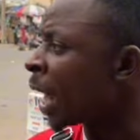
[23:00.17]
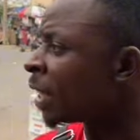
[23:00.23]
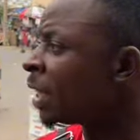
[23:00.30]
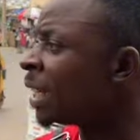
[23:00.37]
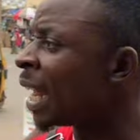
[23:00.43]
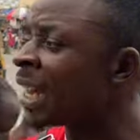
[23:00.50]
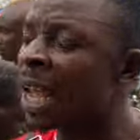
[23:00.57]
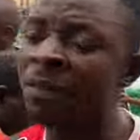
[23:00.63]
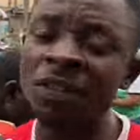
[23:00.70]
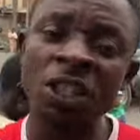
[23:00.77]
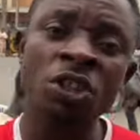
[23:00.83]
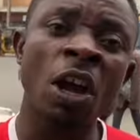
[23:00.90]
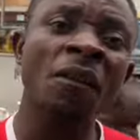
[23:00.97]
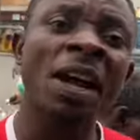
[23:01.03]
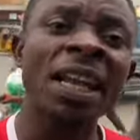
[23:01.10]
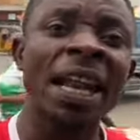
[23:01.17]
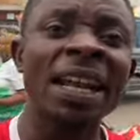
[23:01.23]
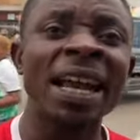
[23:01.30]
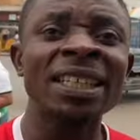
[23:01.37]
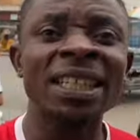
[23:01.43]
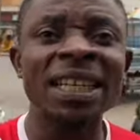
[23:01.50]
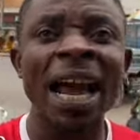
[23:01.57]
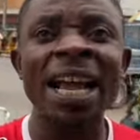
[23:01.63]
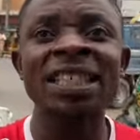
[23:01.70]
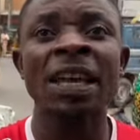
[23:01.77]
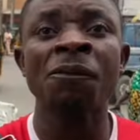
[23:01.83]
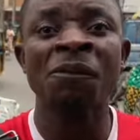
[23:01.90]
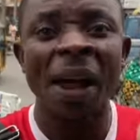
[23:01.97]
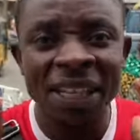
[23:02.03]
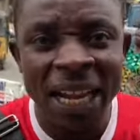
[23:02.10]
at it now, they've discovered that Nigeria is
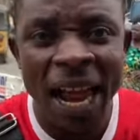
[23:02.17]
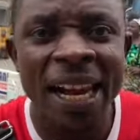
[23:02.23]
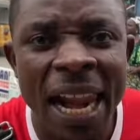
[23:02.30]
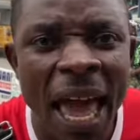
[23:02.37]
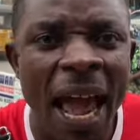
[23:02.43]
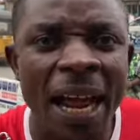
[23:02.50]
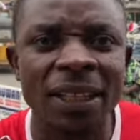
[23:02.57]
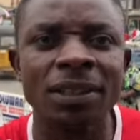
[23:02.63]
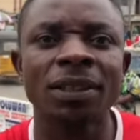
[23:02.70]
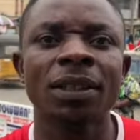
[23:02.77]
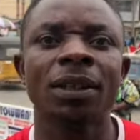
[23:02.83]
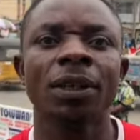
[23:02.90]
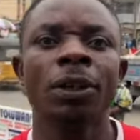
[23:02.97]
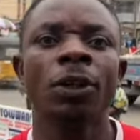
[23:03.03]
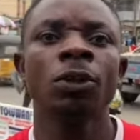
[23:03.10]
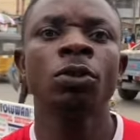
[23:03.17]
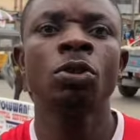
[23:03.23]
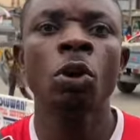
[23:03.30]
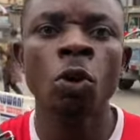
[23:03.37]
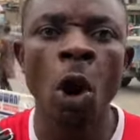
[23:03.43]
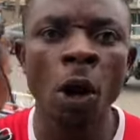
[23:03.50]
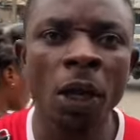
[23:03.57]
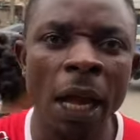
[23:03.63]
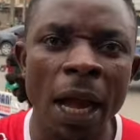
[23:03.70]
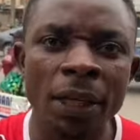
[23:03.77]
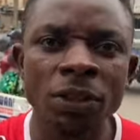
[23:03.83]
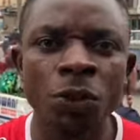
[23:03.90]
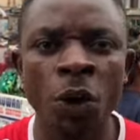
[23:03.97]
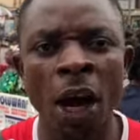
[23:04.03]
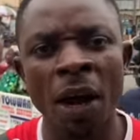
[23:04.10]
a fertile land to conquer
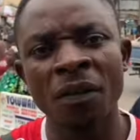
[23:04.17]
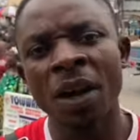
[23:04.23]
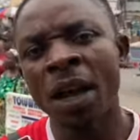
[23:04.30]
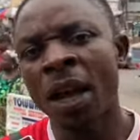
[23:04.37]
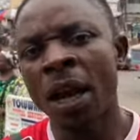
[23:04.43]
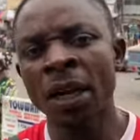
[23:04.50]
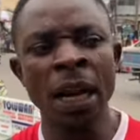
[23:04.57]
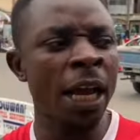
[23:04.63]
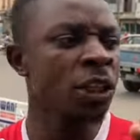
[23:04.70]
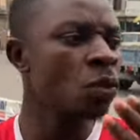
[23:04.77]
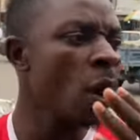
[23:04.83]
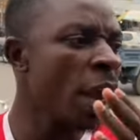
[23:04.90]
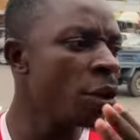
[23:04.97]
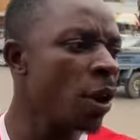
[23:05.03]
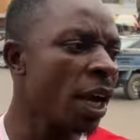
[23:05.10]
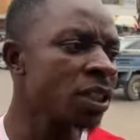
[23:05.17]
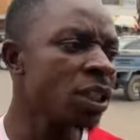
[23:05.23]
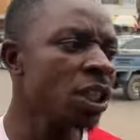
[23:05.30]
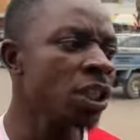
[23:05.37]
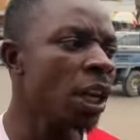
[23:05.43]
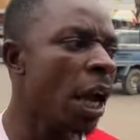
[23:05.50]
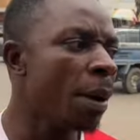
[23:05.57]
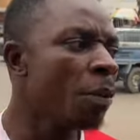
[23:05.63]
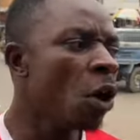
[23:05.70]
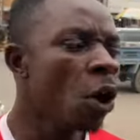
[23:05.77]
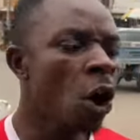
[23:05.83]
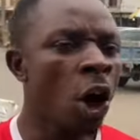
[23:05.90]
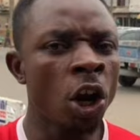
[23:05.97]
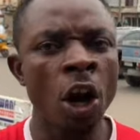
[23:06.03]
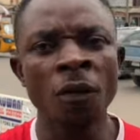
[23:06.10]
and to have. And that's why you are seeing them,
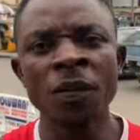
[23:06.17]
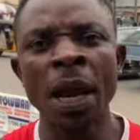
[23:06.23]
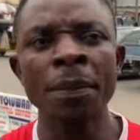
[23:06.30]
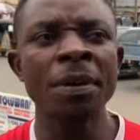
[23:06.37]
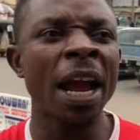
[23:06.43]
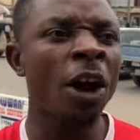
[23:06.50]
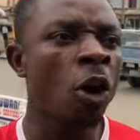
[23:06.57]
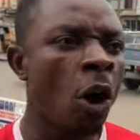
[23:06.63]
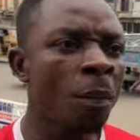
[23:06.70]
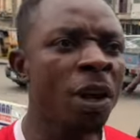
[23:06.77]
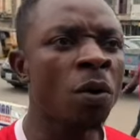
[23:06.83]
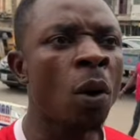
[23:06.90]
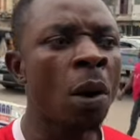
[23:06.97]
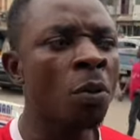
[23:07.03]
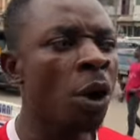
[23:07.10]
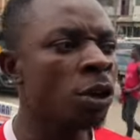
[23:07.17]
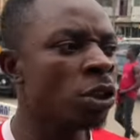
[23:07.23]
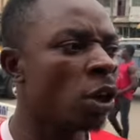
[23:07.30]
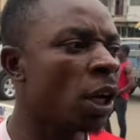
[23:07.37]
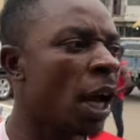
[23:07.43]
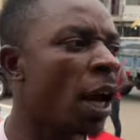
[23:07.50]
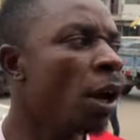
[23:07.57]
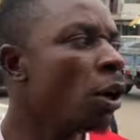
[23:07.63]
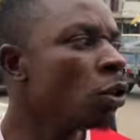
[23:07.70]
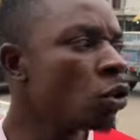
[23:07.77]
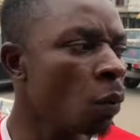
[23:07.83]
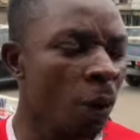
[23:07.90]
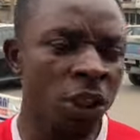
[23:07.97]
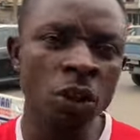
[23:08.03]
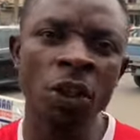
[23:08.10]
all of them, they are coming one way or the other
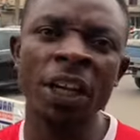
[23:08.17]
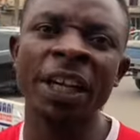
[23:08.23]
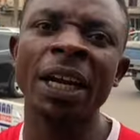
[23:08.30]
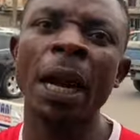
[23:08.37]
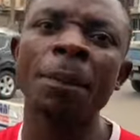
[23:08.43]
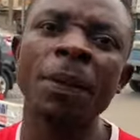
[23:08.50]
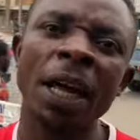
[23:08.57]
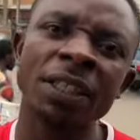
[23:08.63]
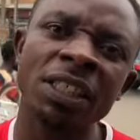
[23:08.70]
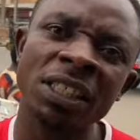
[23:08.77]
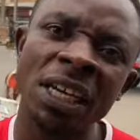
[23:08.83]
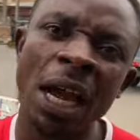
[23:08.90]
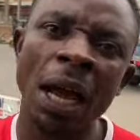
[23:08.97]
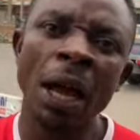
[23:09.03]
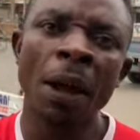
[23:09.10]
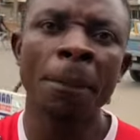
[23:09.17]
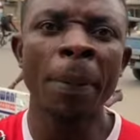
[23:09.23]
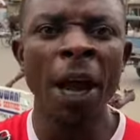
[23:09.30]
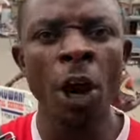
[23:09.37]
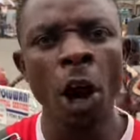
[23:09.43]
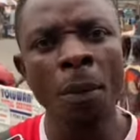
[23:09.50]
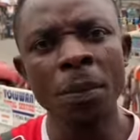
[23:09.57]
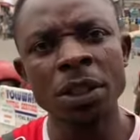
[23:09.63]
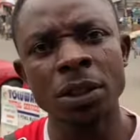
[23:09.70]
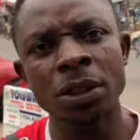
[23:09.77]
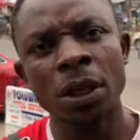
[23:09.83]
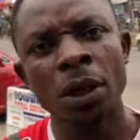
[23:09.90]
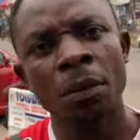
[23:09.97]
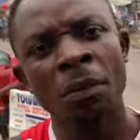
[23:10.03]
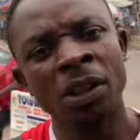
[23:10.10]
to make sure they grab Nigeria by all means.
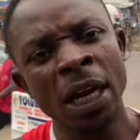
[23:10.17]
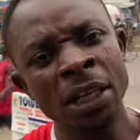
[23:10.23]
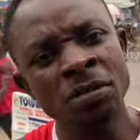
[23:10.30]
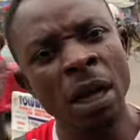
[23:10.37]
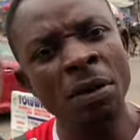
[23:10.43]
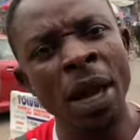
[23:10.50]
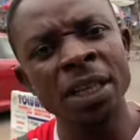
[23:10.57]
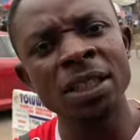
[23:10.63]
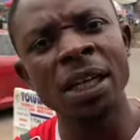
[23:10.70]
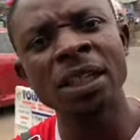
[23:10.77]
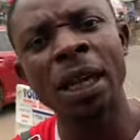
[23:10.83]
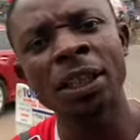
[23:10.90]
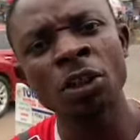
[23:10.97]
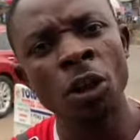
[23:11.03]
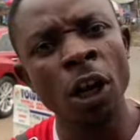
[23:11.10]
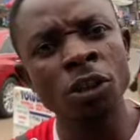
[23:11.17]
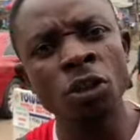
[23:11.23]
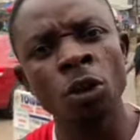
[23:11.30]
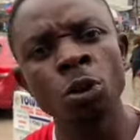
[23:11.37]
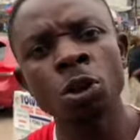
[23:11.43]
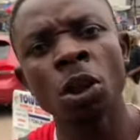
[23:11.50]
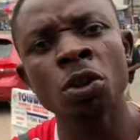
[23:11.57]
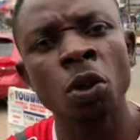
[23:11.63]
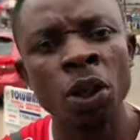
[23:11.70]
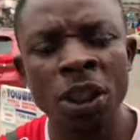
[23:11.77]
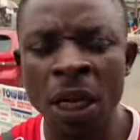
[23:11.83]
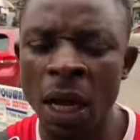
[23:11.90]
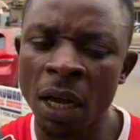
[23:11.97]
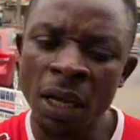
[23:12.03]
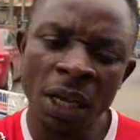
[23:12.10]
But that's why we are saying that the only solution to it
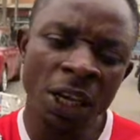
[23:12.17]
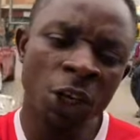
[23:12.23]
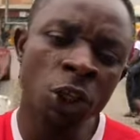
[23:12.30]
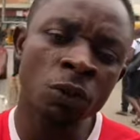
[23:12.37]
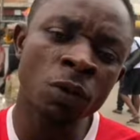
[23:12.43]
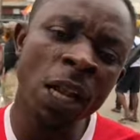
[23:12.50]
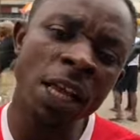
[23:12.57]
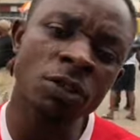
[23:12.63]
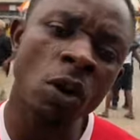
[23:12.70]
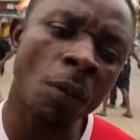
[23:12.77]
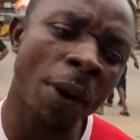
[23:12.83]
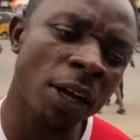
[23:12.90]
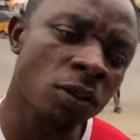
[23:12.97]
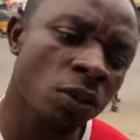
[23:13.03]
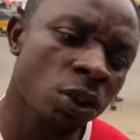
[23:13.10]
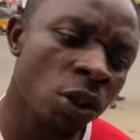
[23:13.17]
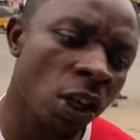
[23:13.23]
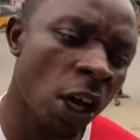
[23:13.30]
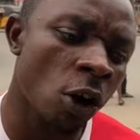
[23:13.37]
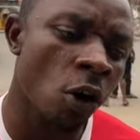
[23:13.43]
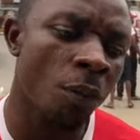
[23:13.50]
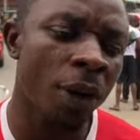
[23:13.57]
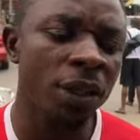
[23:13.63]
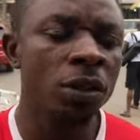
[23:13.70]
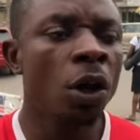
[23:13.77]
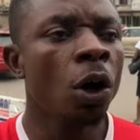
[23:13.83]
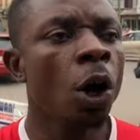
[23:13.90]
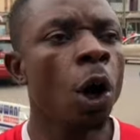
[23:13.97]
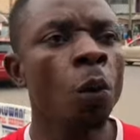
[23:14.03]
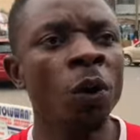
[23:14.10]
now is let's go back to regional government,
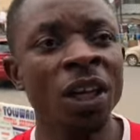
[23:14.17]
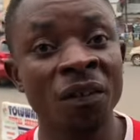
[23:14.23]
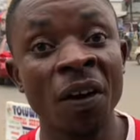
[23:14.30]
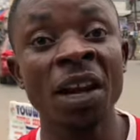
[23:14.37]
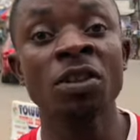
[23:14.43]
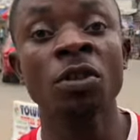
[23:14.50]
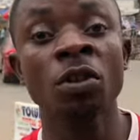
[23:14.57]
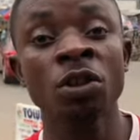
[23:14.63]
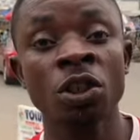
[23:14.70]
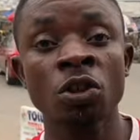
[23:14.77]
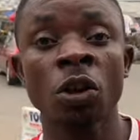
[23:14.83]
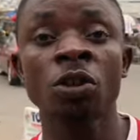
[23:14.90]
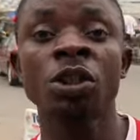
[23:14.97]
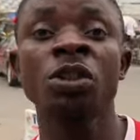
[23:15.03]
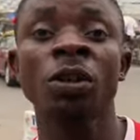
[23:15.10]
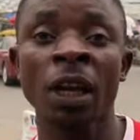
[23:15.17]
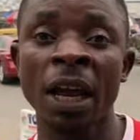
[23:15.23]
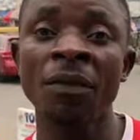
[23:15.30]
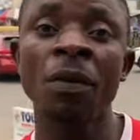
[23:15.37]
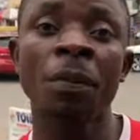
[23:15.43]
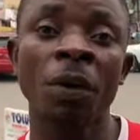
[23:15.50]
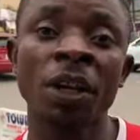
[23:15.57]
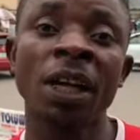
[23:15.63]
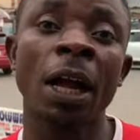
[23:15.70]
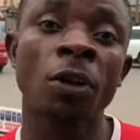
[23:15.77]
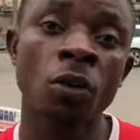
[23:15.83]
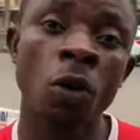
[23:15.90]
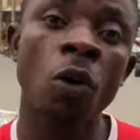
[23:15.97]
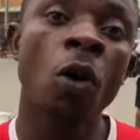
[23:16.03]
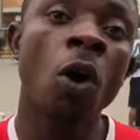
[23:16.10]
or we divide this country so that everybody
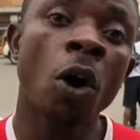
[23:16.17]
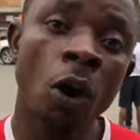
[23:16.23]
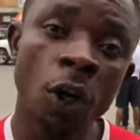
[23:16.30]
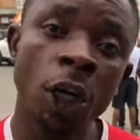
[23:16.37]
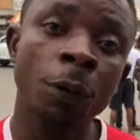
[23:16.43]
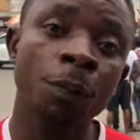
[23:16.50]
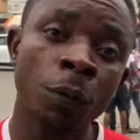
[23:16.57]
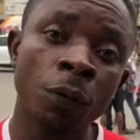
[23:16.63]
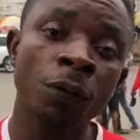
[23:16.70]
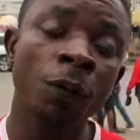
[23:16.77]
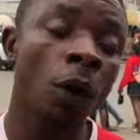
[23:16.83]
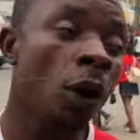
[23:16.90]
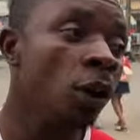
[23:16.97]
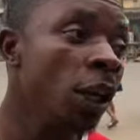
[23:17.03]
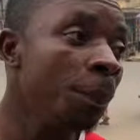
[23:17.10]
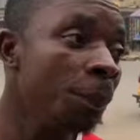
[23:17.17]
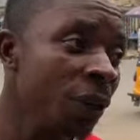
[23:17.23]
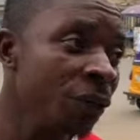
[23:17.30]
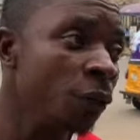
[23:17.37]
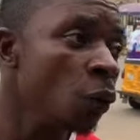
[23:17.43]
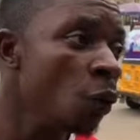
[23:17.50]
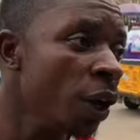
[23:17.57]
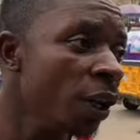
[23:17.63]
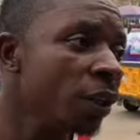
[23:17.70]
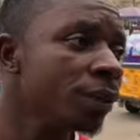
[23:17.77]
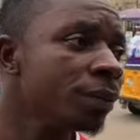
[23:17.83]
can go on a peaceful way.